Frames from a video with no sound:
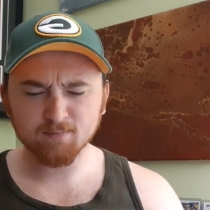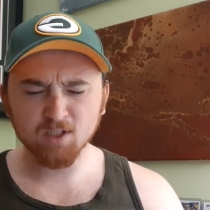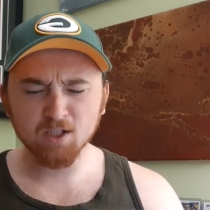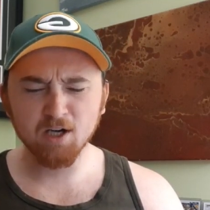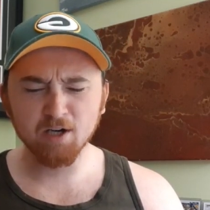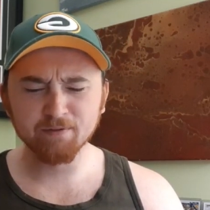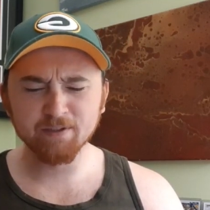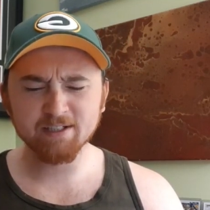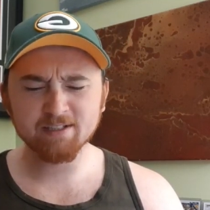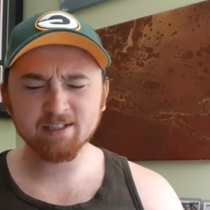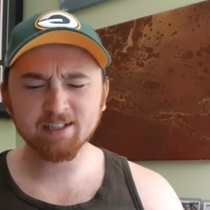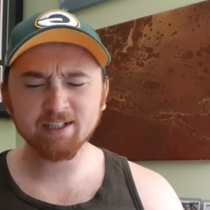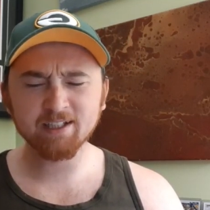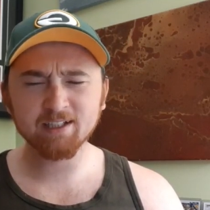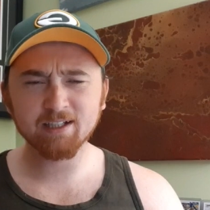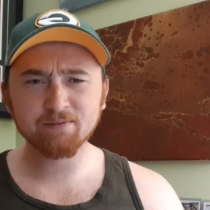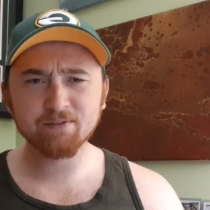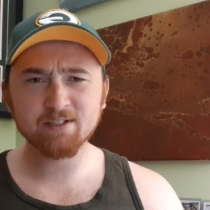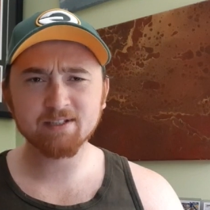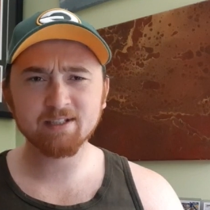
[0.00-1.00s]
Obviously, you
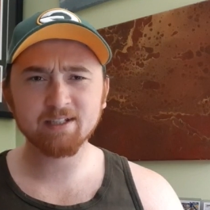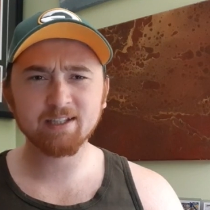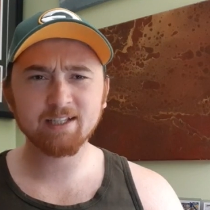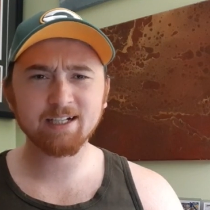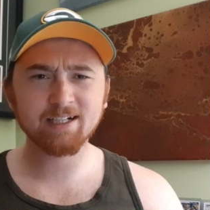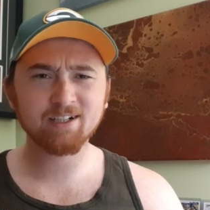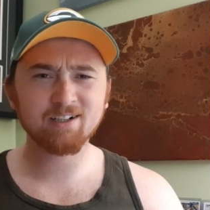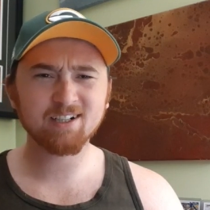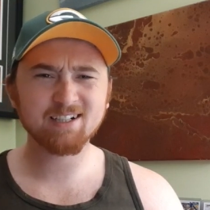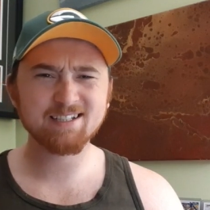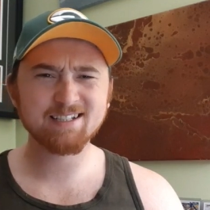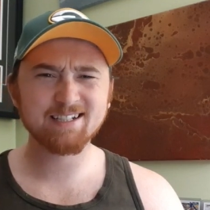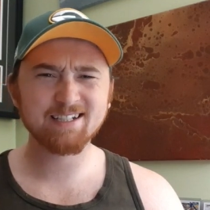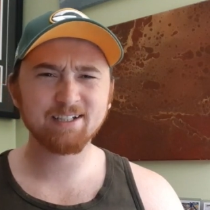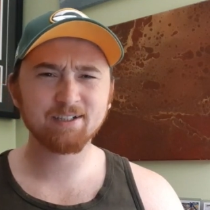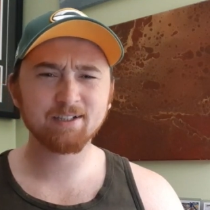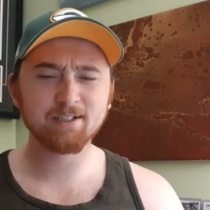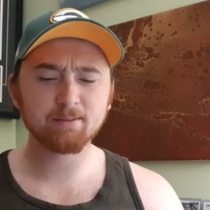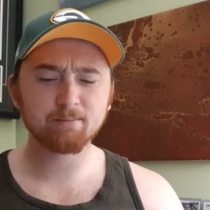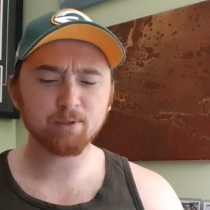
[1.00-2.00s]
love to see that he got a
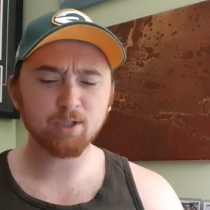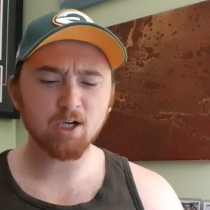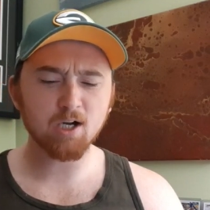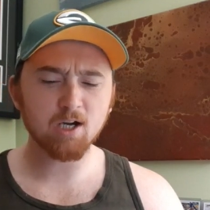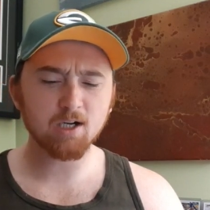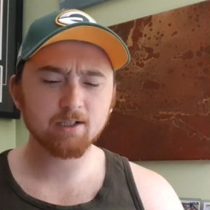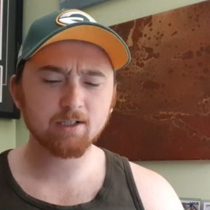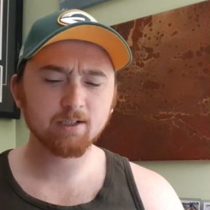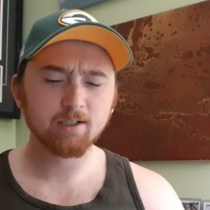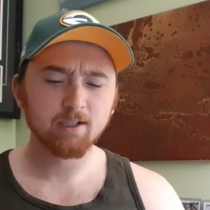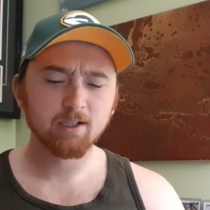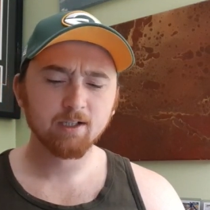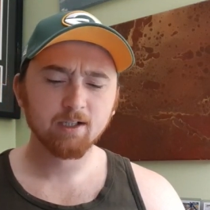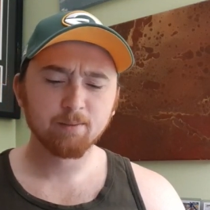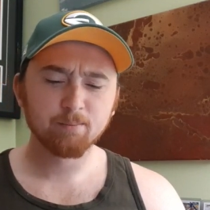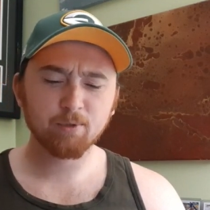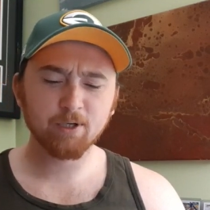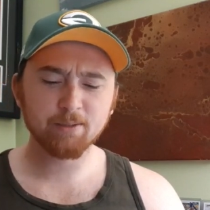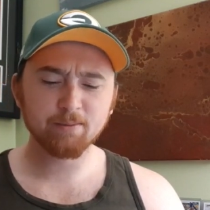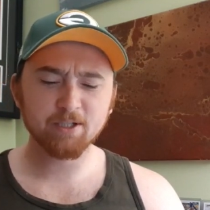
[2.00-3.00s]
steal and a block.
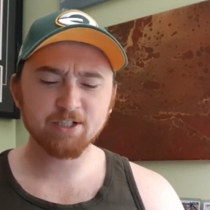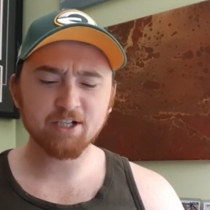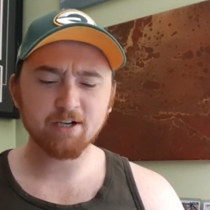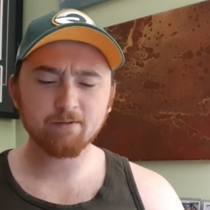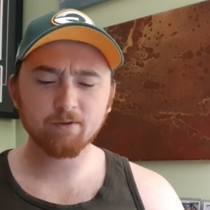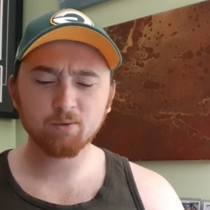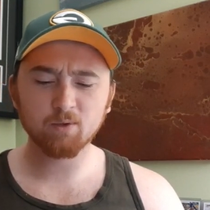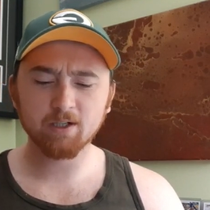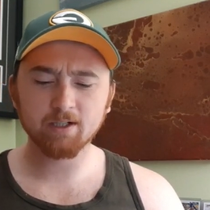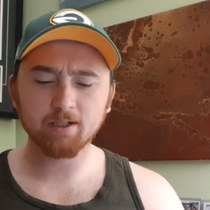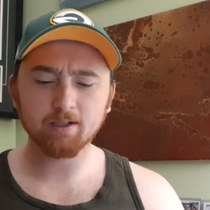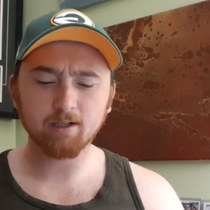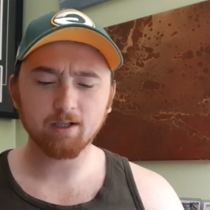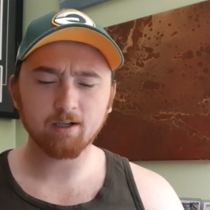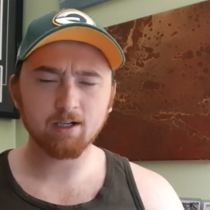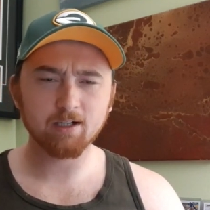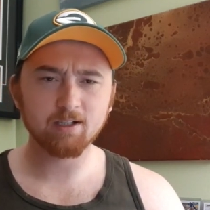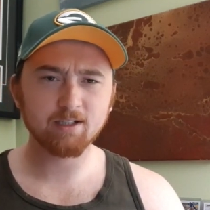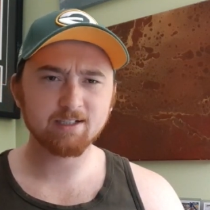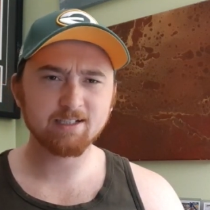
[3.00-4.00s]
pretty much everyone
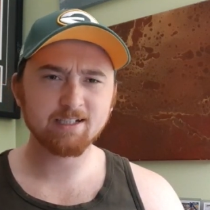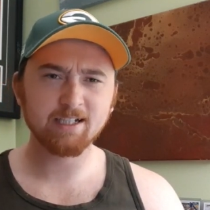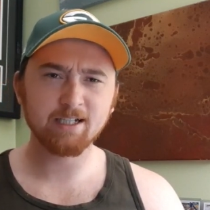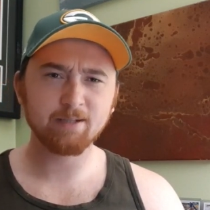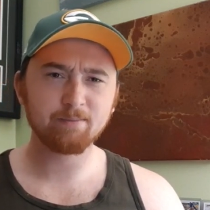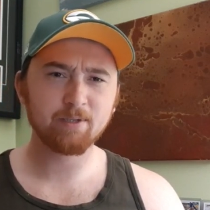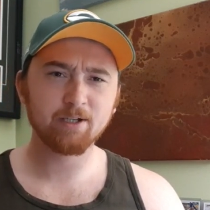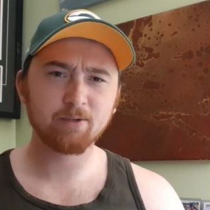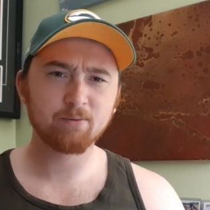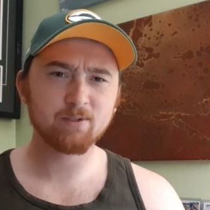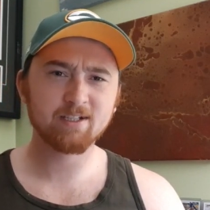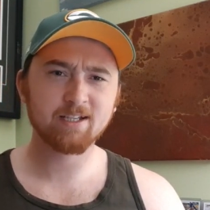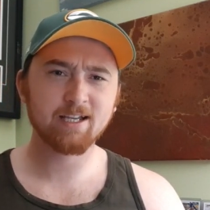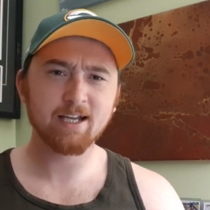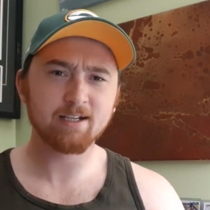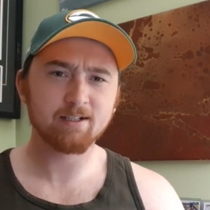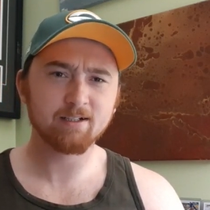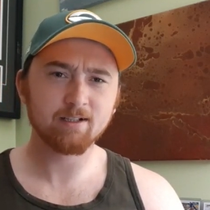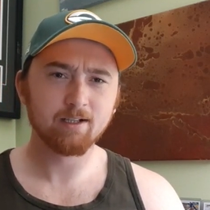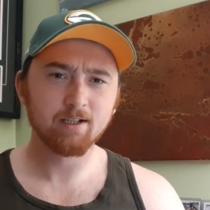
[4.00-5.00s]
on the team here was
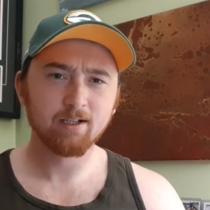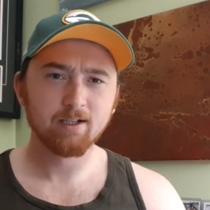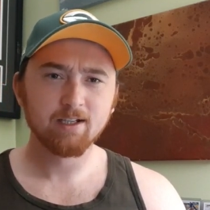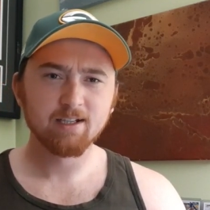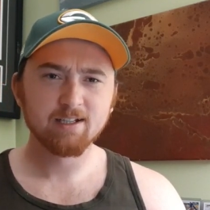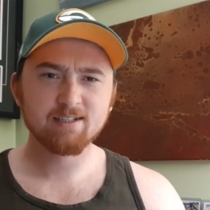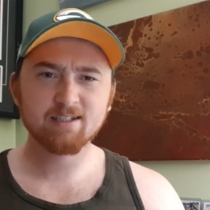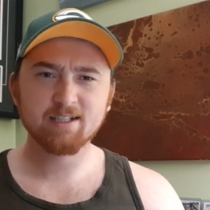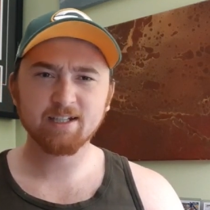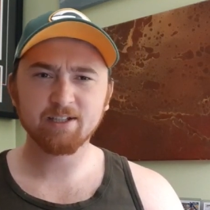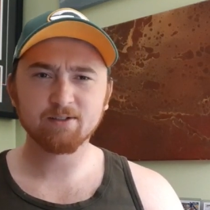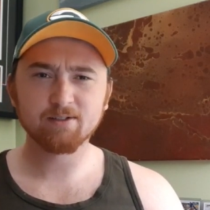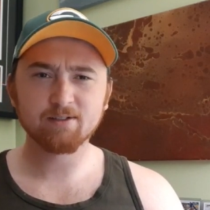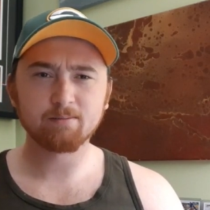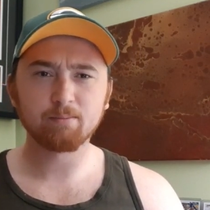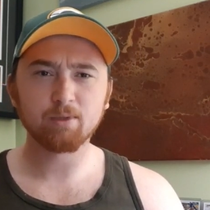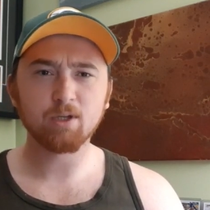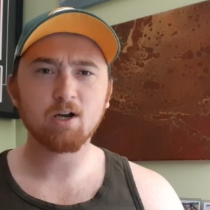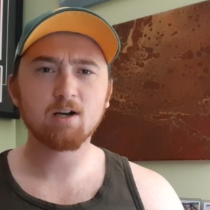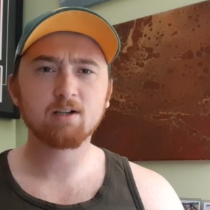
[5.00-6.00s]
getting steals
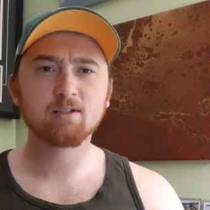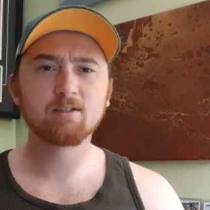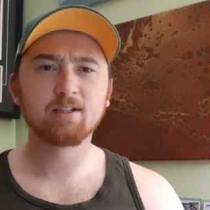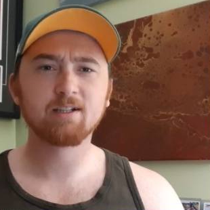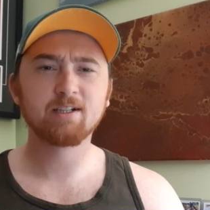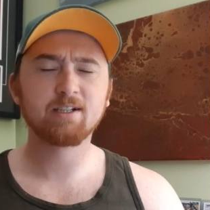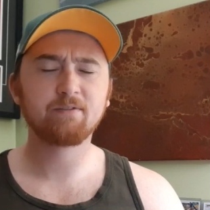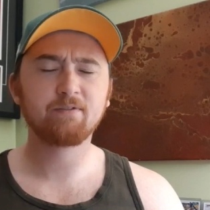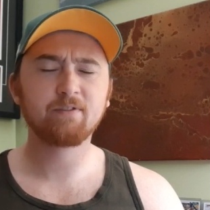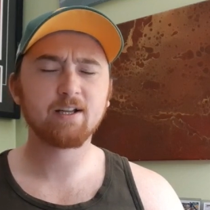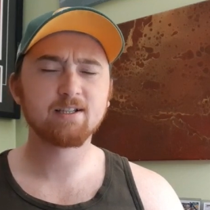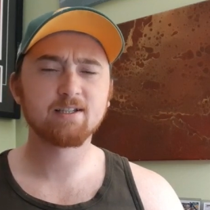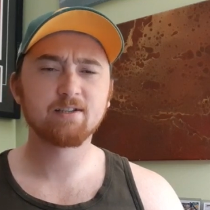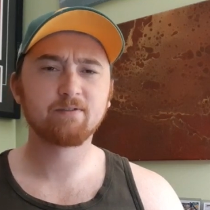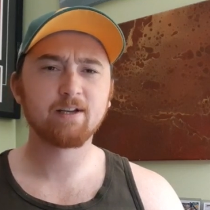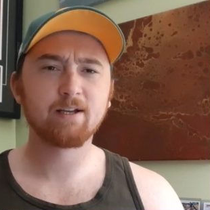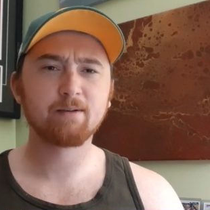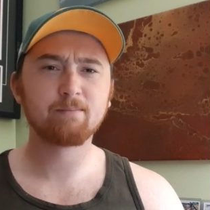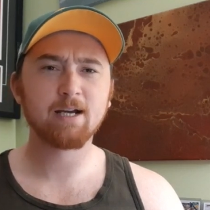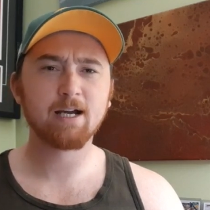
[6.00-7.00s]
and blocks on the defensive
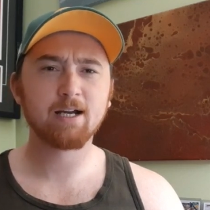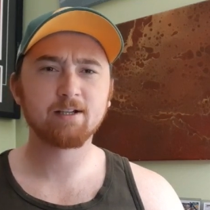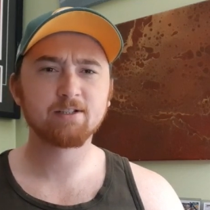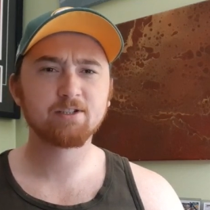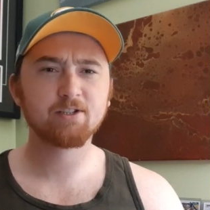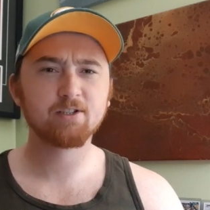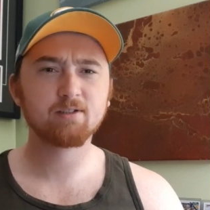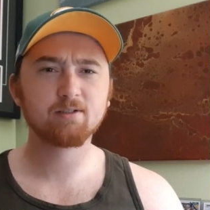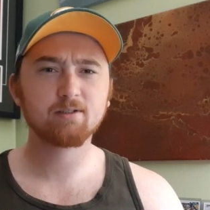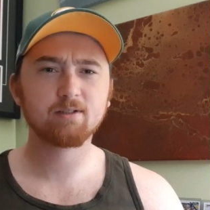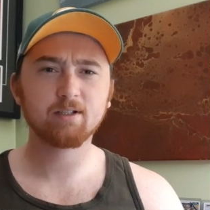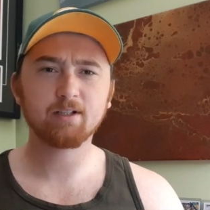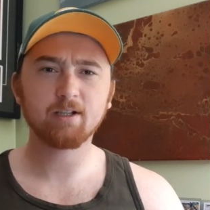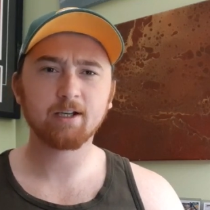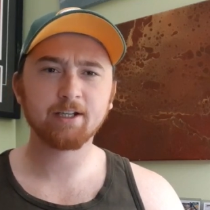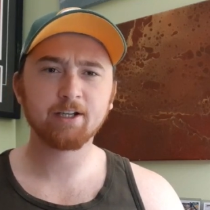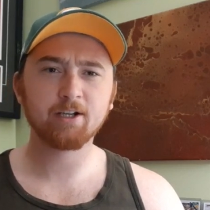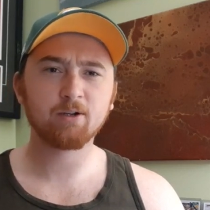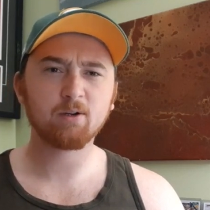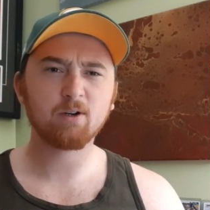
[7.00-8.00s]
end, man. It's just,
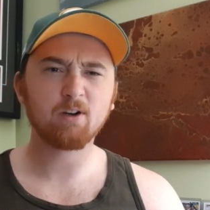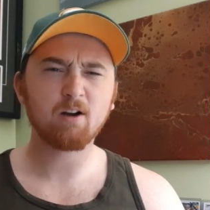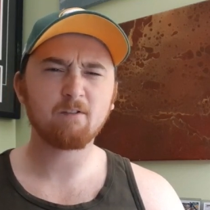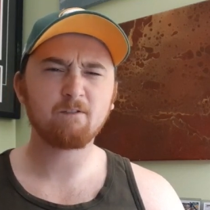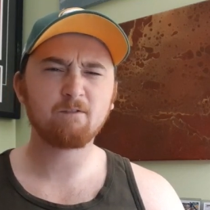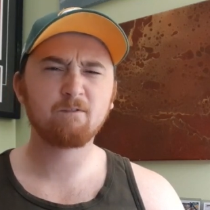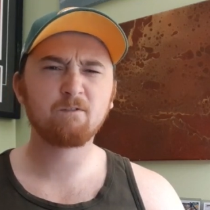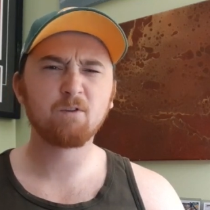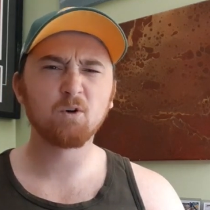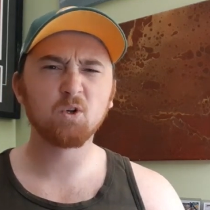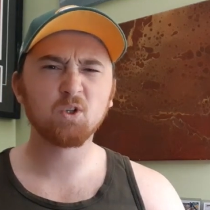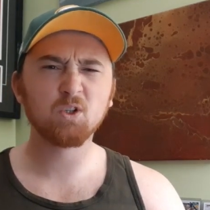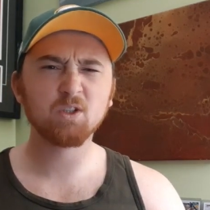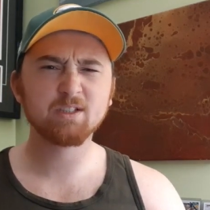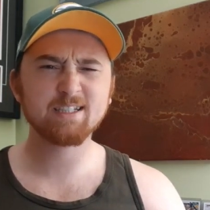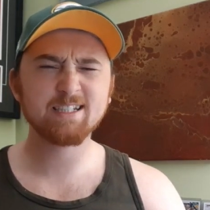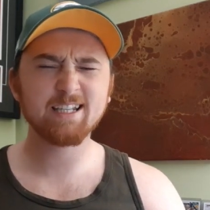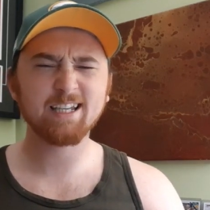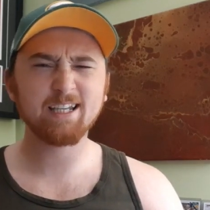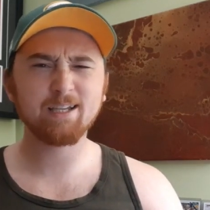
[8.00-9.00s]
a full
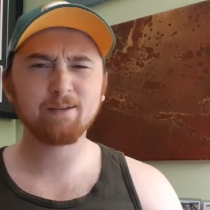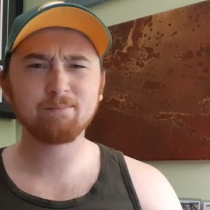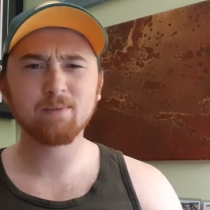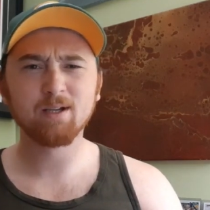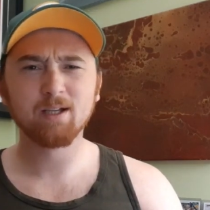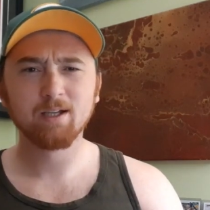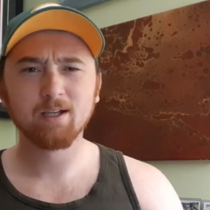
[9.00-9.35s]
team